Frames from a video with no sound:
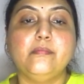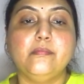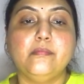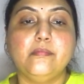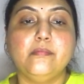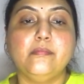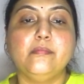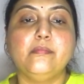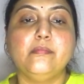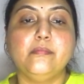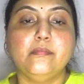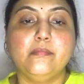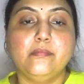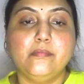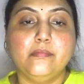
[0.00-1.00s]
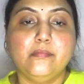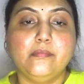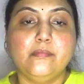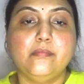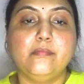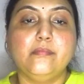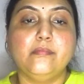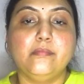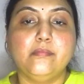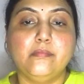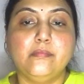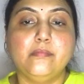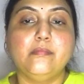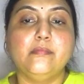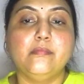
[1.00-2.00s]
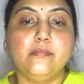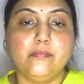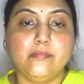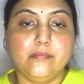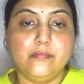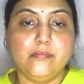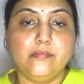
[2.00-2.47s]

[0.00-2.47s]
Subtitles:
No words are spoken by the person on screen.